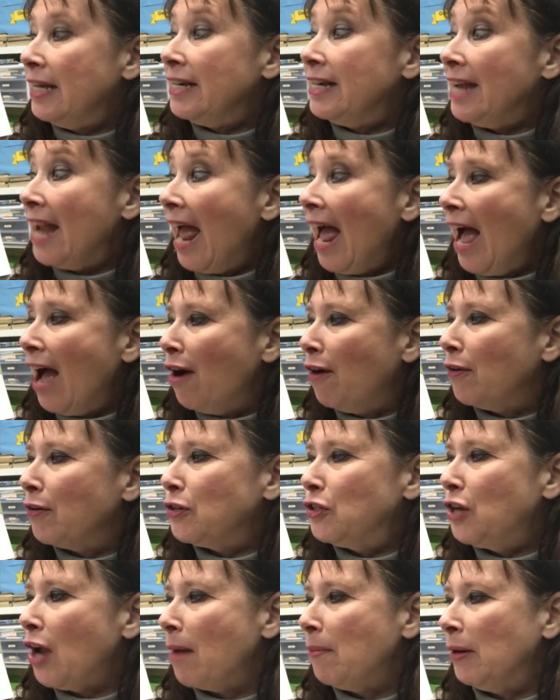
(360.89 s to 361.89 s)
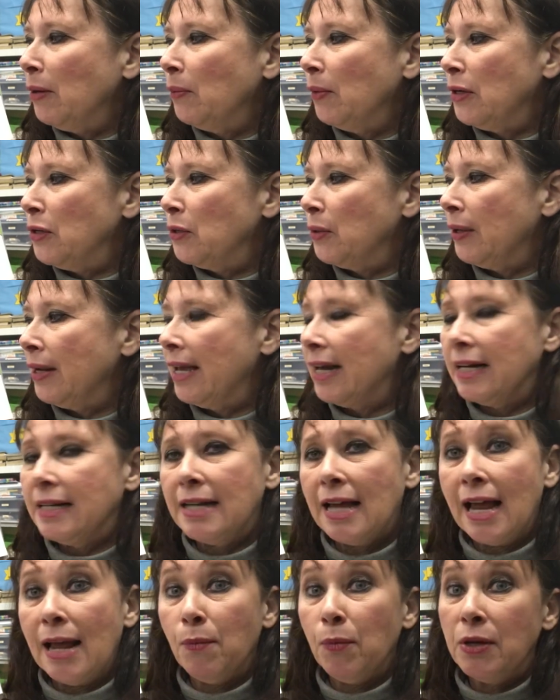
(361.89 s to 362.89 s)
Now, chopping one tree at a
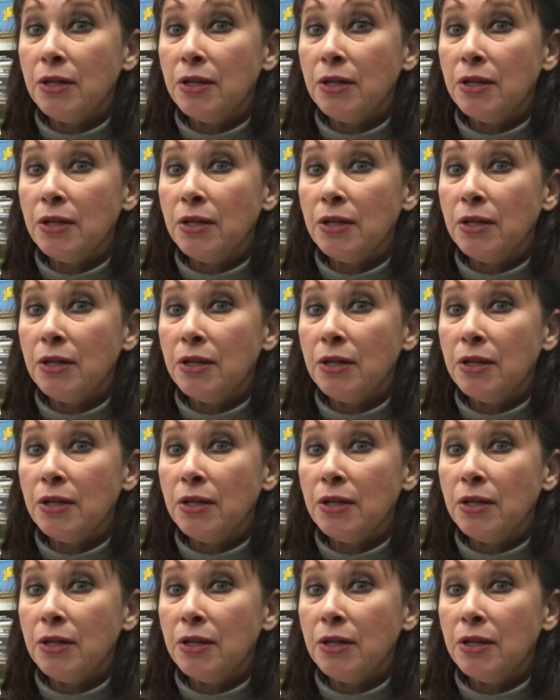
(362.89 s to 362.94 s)
time